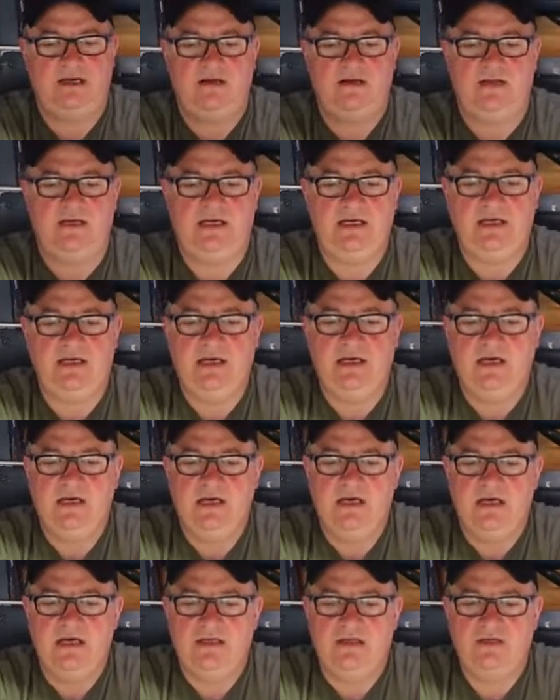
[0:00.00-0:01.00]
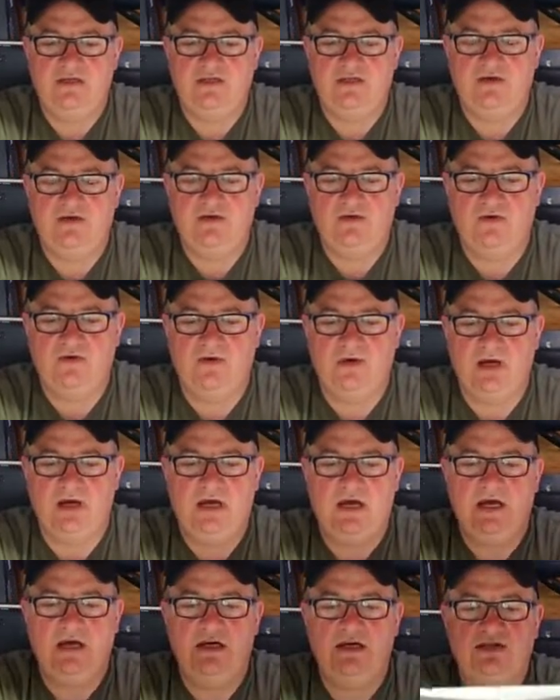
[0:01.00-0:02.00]
are the the dual
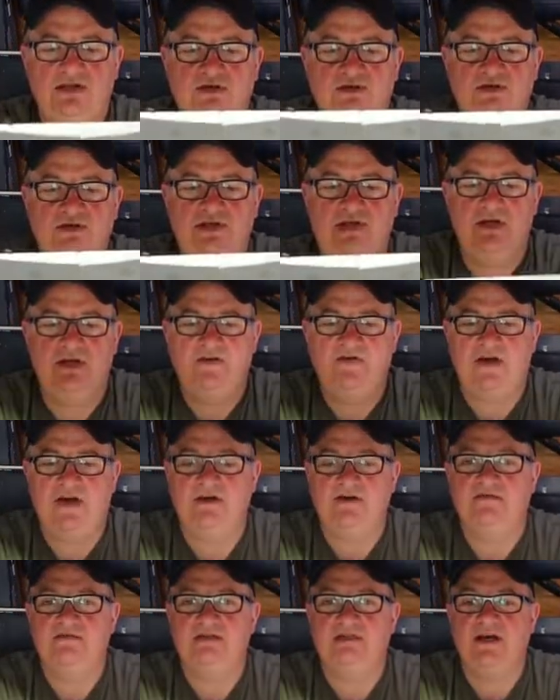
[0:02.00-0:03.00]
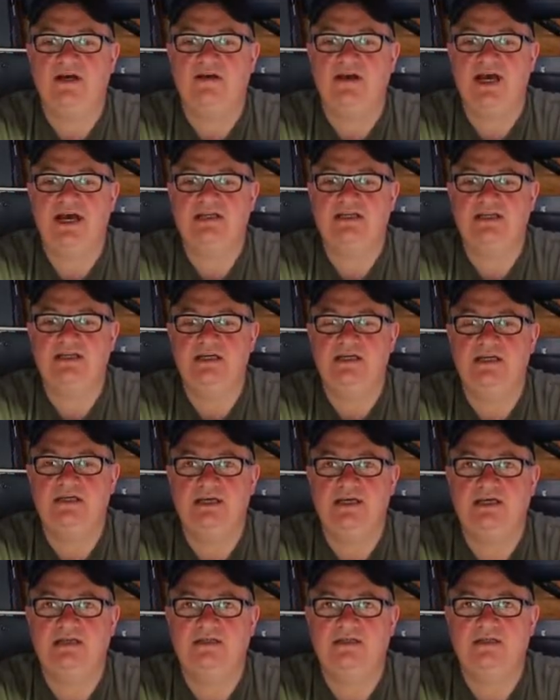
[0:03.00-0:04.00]
uh, a dual servo, so it actually
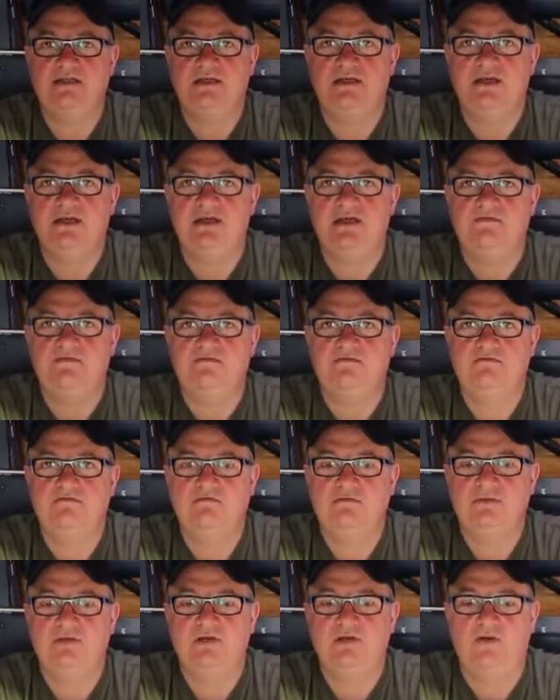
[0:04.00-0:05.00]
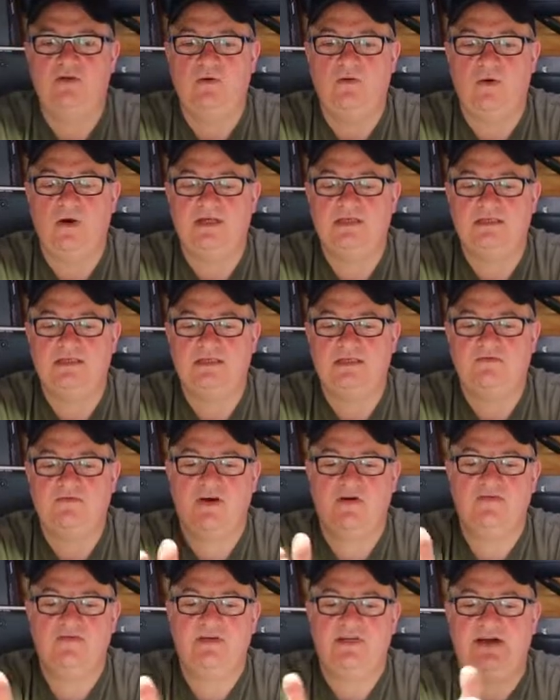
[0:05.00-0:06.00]
does uh, two at once
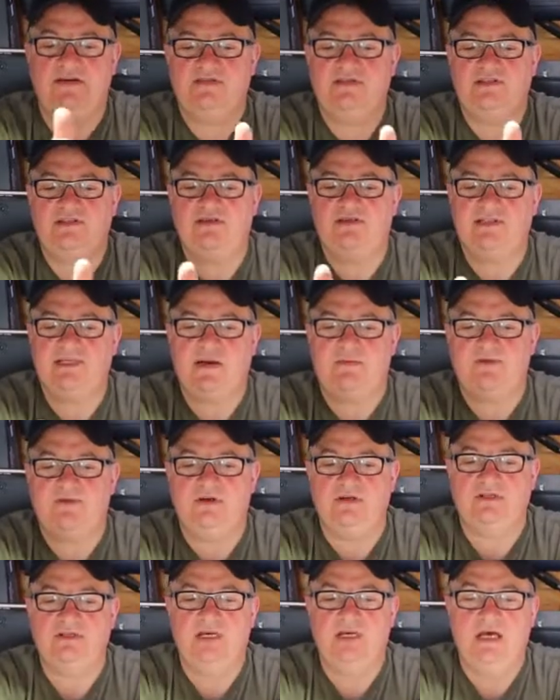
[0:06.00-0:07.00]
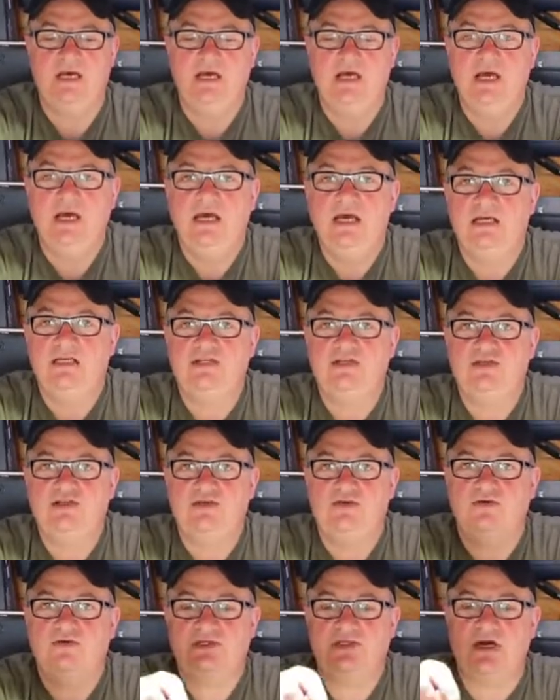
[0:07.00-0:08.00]
rather than having two separates. It's a
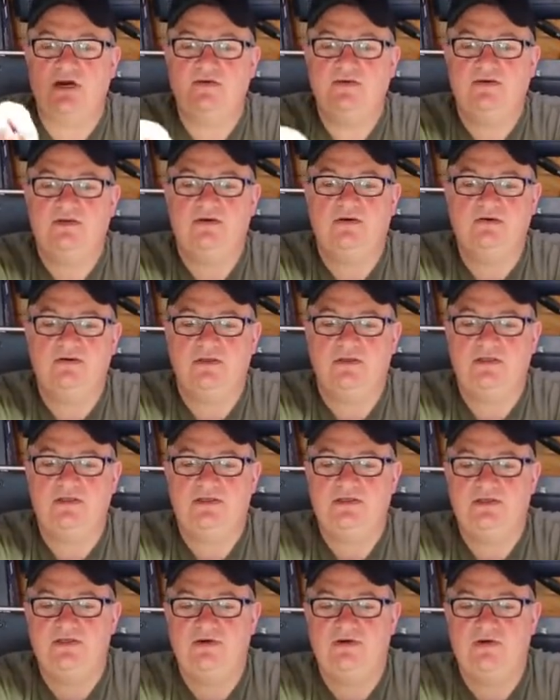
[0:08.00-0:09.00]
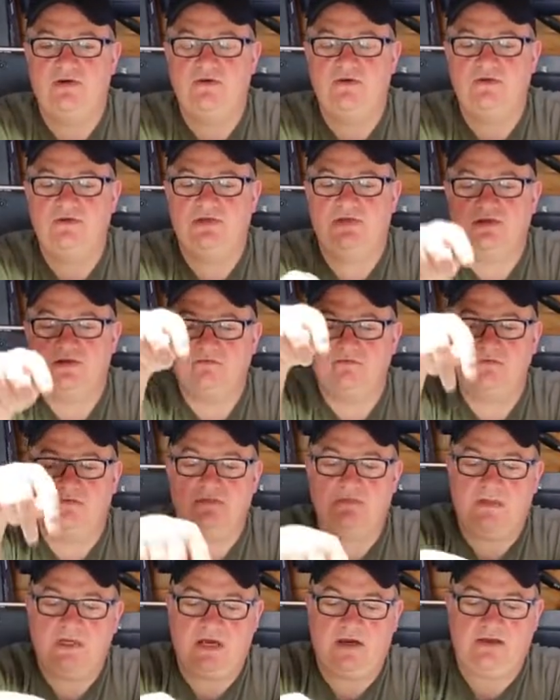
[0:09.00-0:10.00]
dual, so it's got two horns
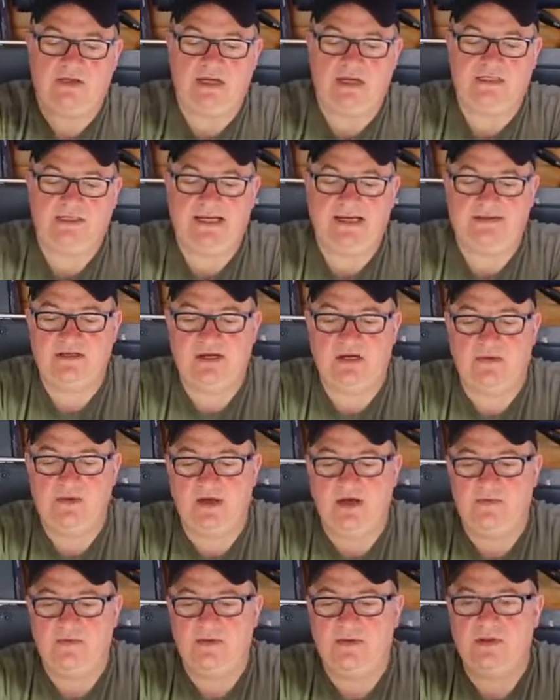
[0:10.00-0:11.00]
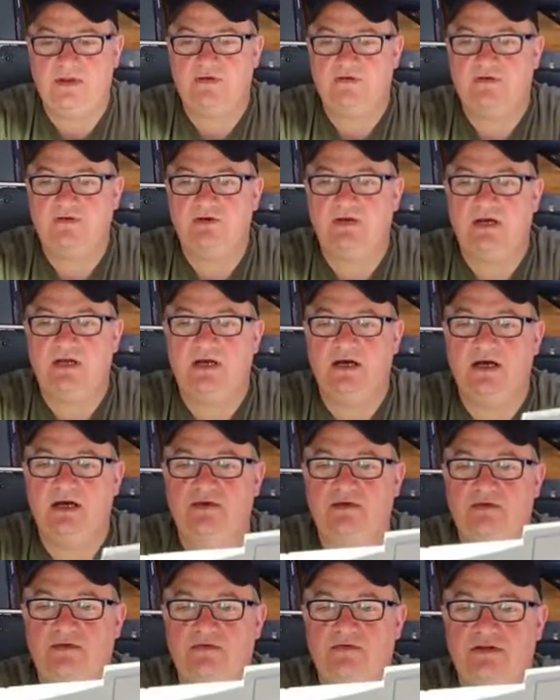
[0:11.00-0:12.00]
go down at the time that open the retract,
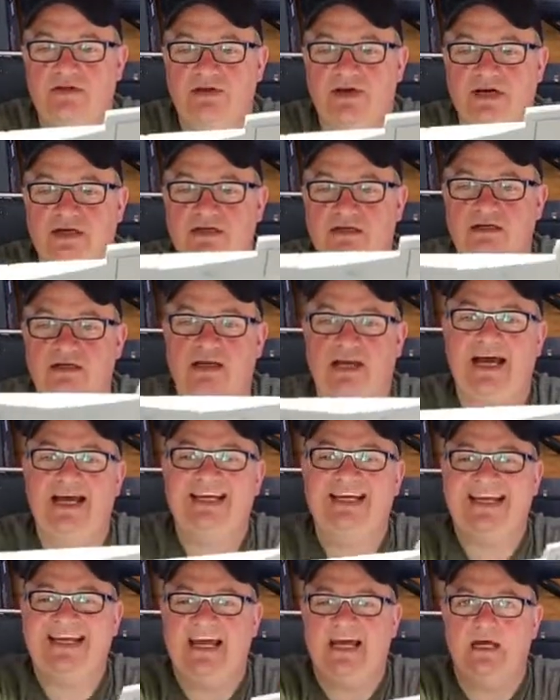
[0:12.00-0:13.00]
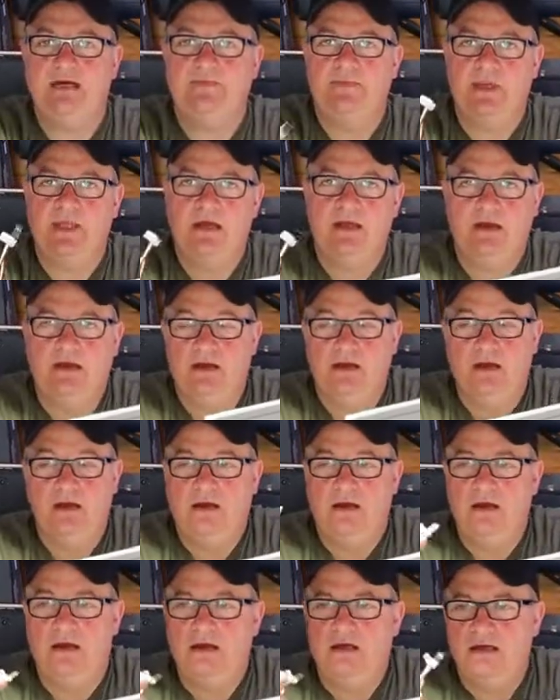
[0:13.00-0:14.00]
uh, retract landing gear.
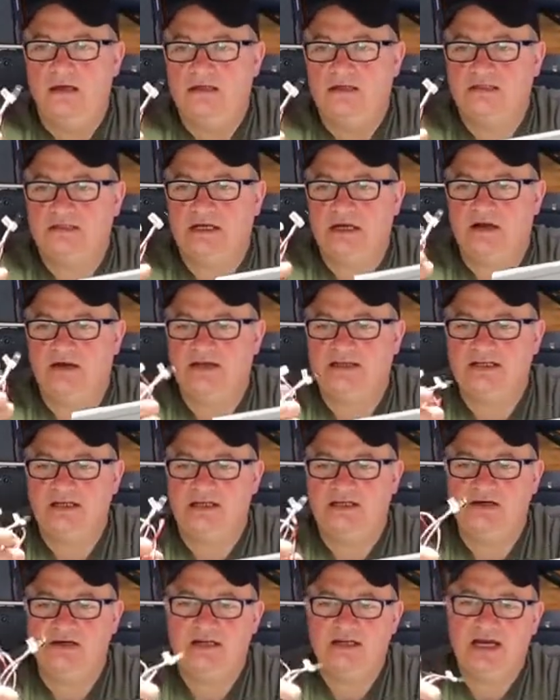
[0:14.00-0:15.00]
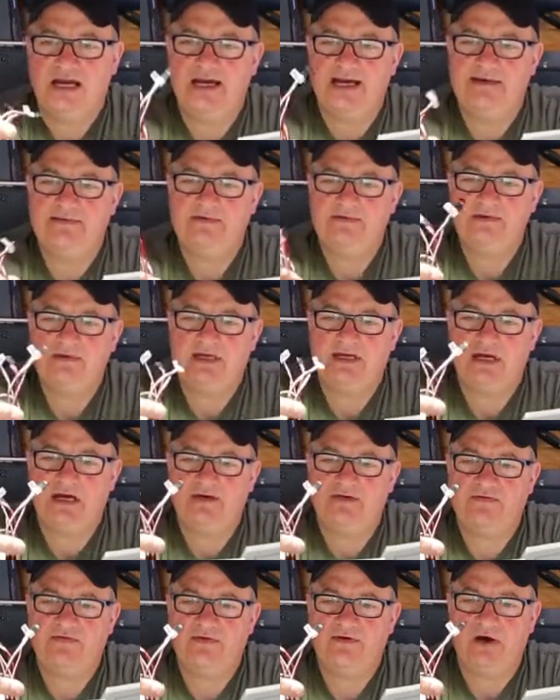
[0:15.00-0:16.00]
So that's a lot of cables to
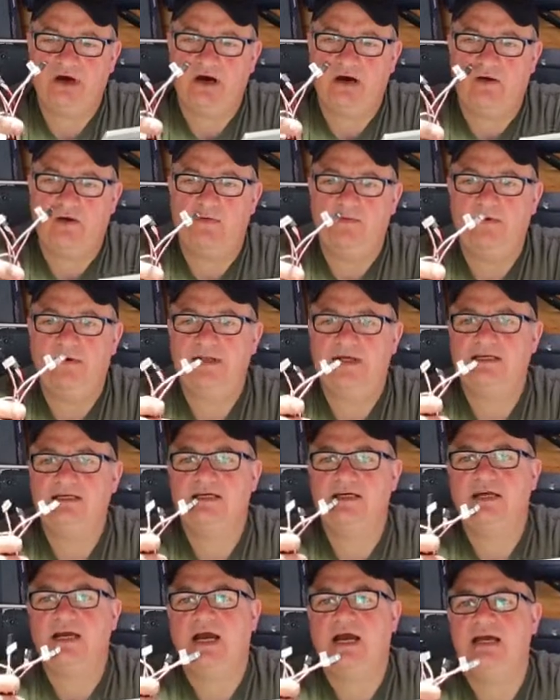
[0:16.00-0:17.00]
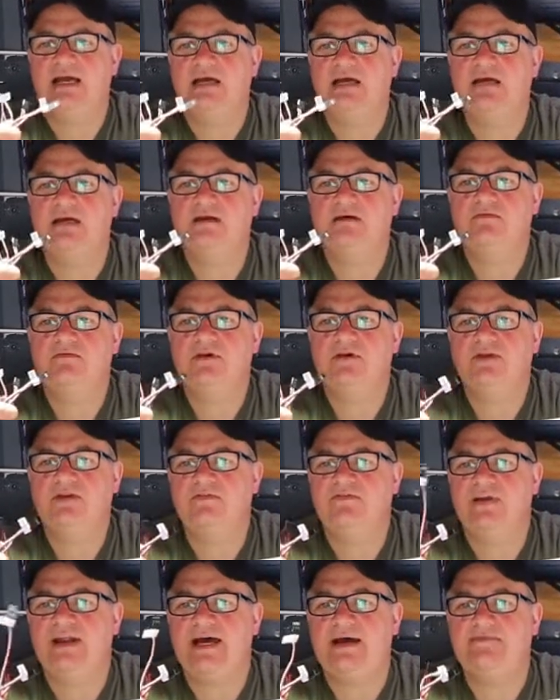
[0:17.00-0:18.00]
go through a hole, but that's okay. We've got
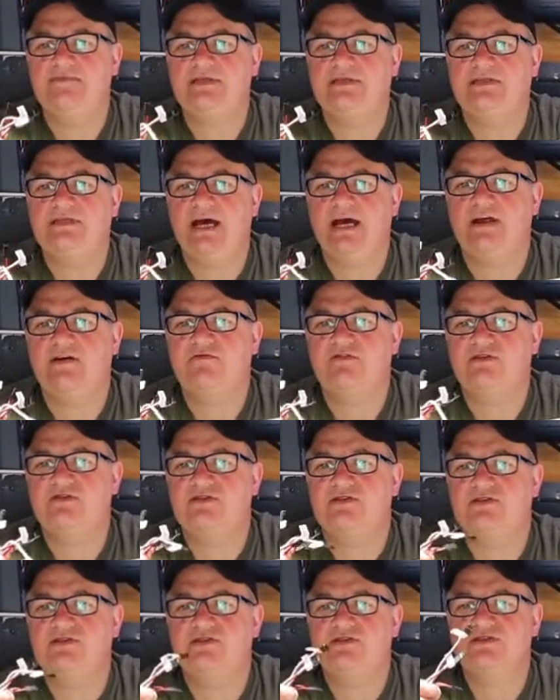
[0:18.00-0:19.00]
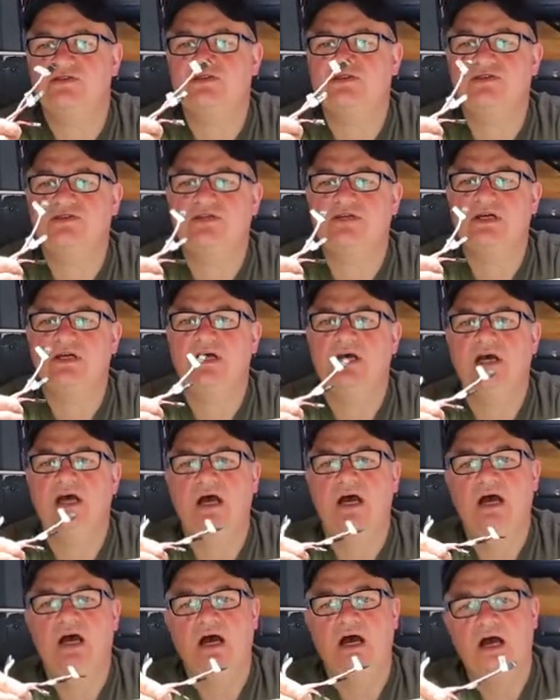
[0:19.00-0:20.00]
the flaps, ailerons,
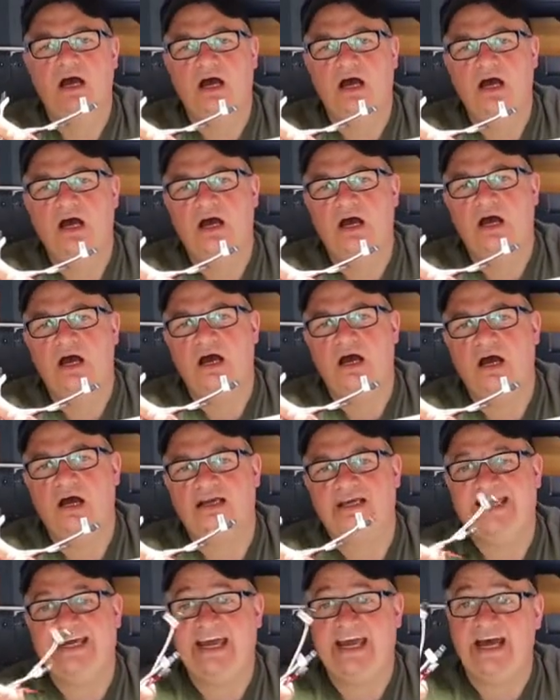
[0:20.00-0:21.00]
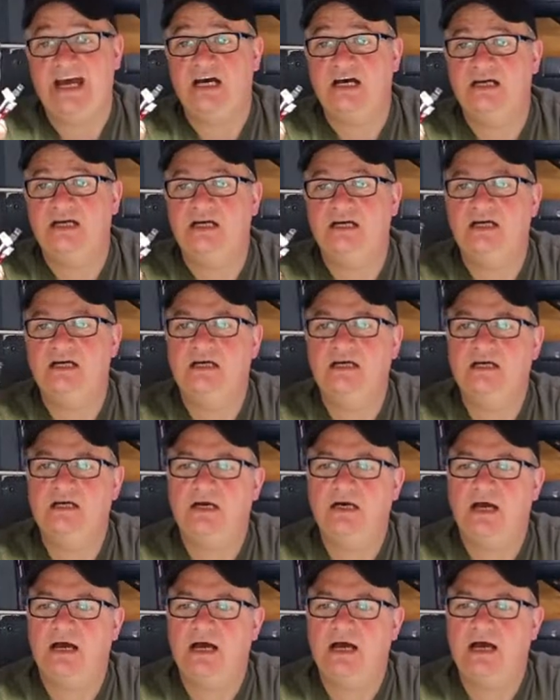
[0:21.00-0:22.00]
uh, gear,
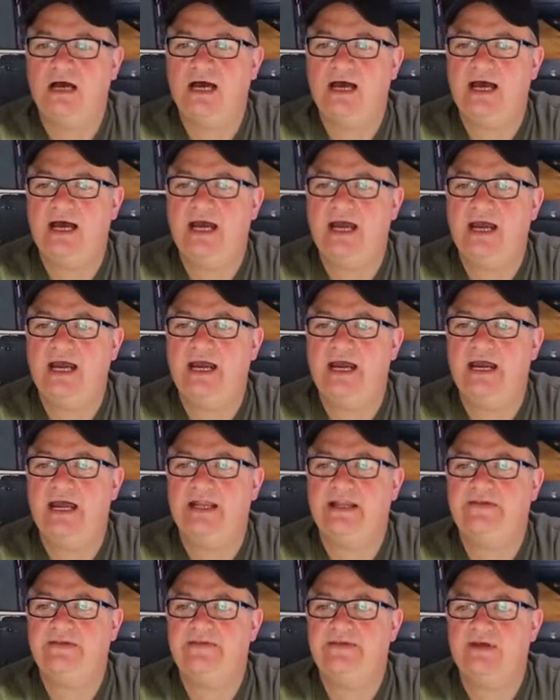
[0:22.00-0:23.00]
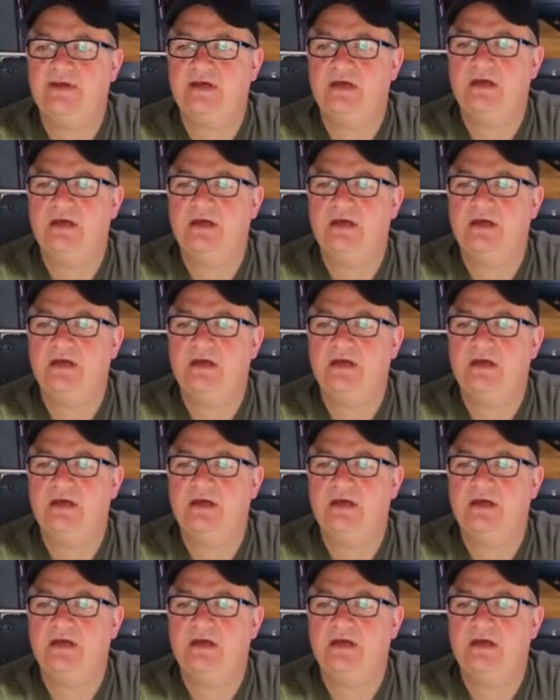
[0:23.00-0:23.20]
and